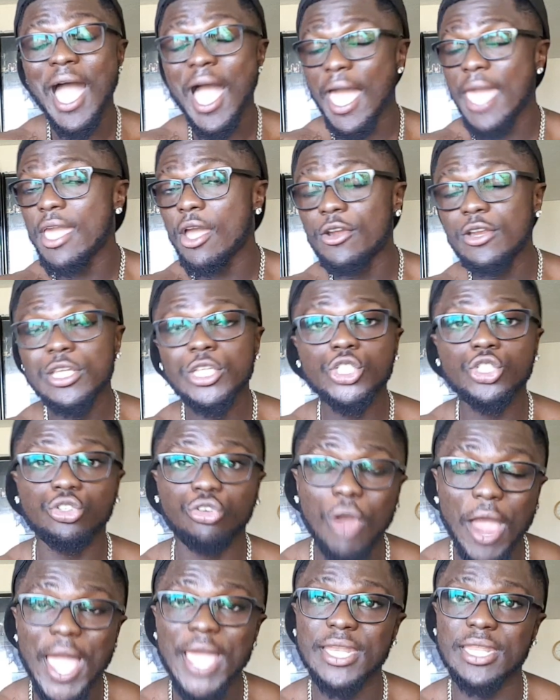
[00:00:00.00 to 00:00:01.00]
I already
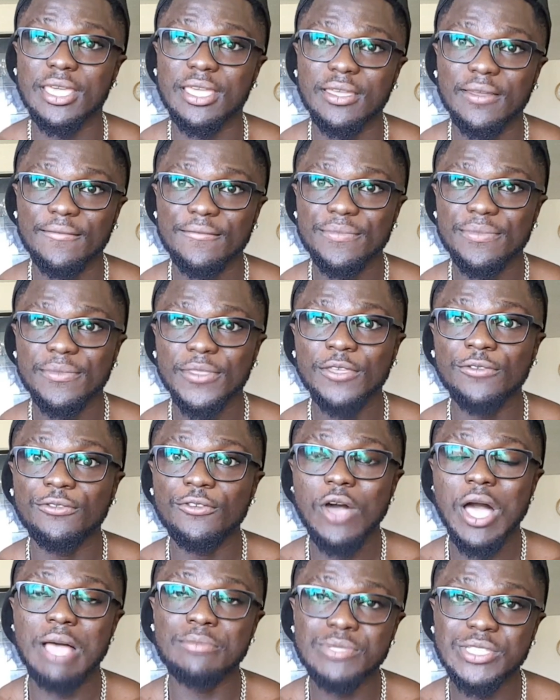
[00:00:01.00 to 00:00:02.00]
tried it. You
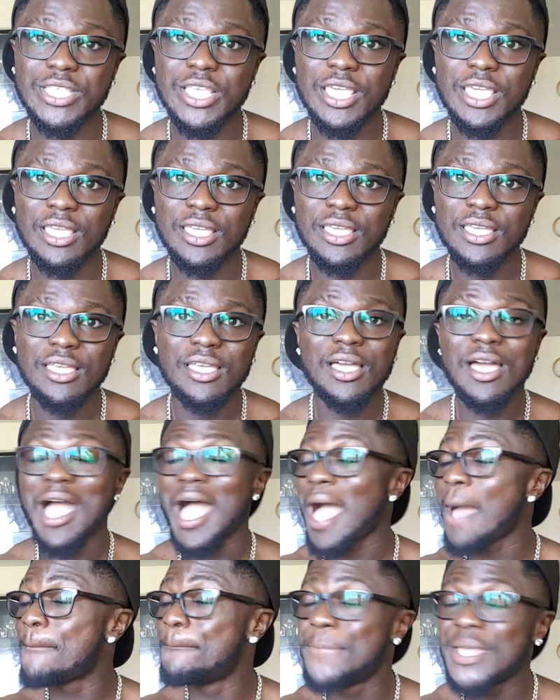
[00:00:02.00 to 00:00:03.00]
feel what I'm saying?
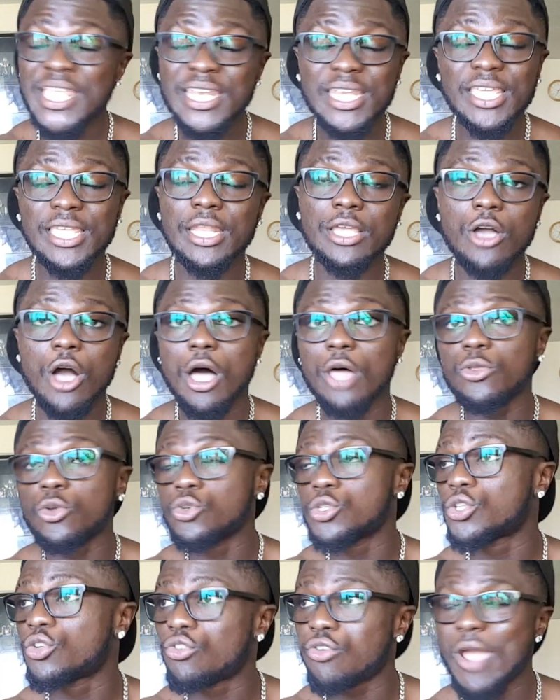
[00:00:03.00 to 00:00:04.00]
I've been eating all
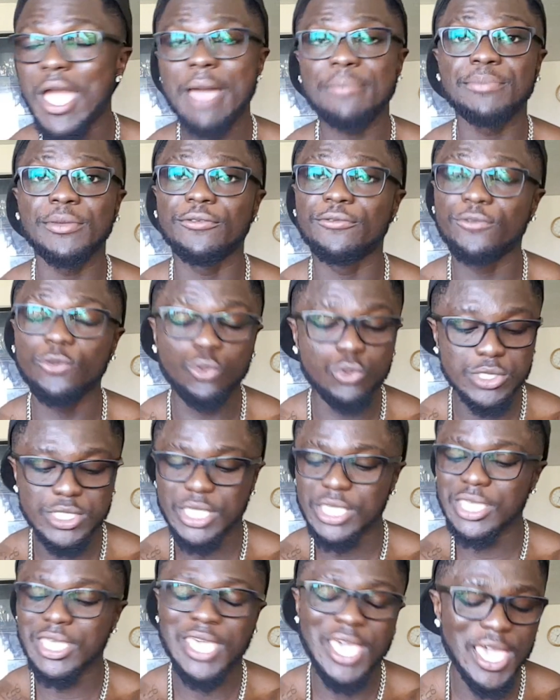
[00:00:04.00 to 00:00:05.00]
those crappy foods, the
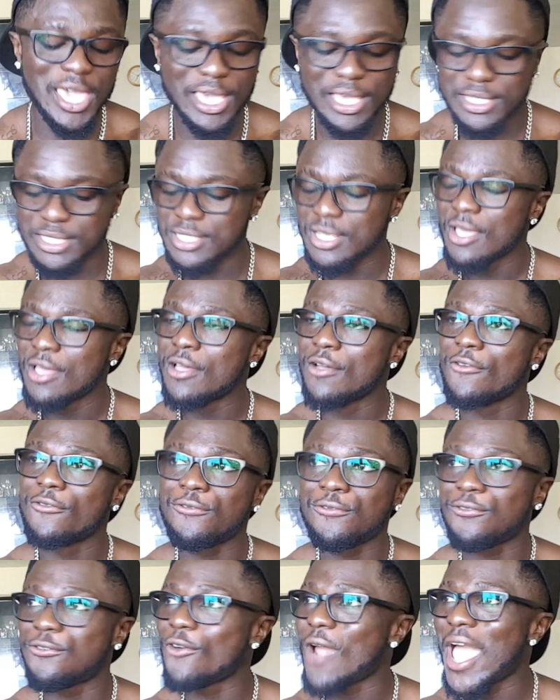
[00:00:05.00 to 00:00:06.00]
cakes,
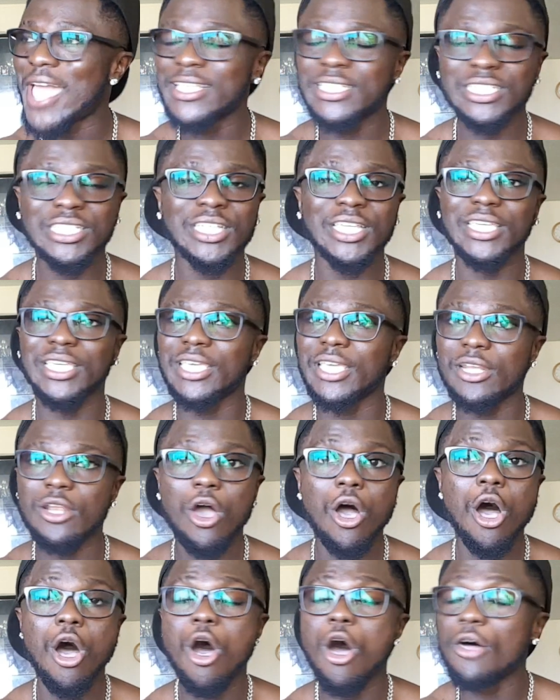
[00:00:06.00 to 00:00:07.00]
fried chicken,
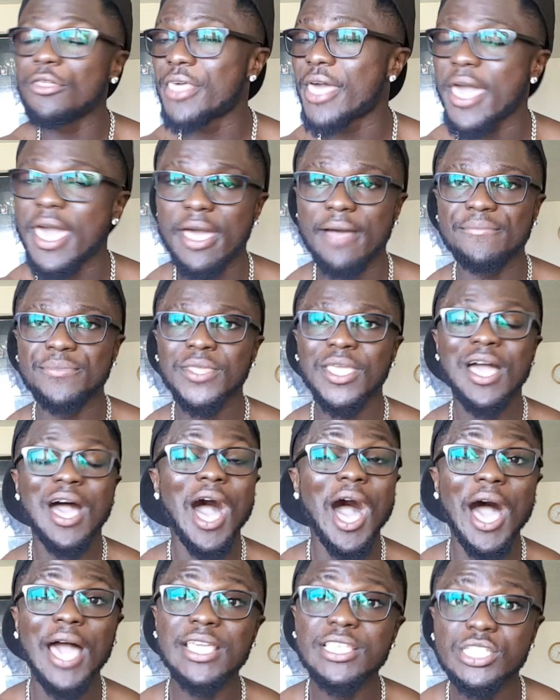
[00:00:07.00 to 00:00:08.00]
all that,
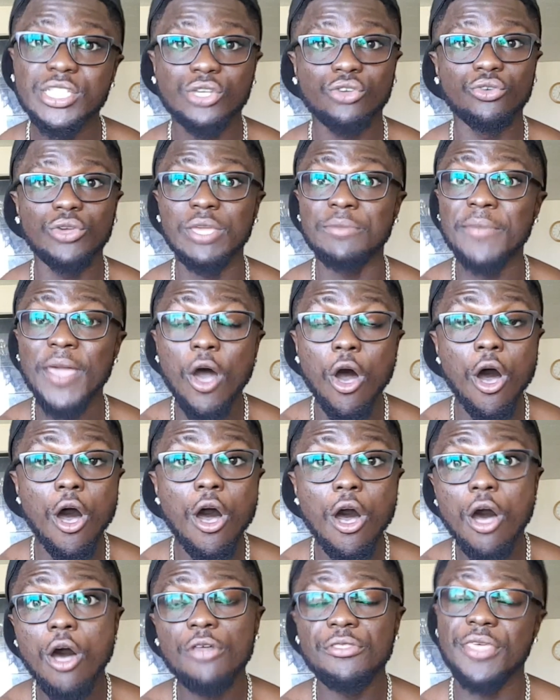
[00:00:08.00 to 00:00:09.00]
ice cream,
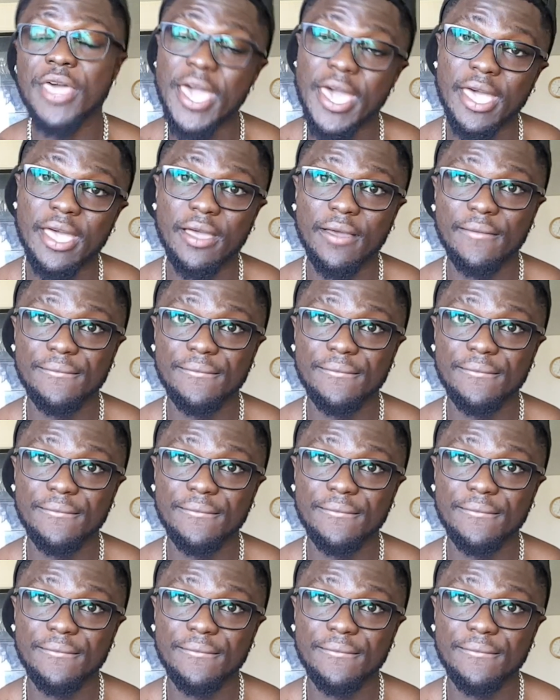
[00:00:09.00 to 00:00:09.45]
all that.